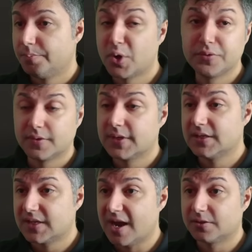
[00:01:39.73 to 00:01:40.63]
Both of
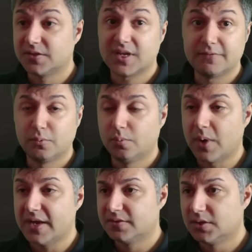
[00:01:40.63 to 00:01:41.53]
these characters have
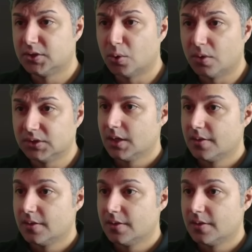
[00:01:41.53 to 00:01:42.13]
ways to taunt.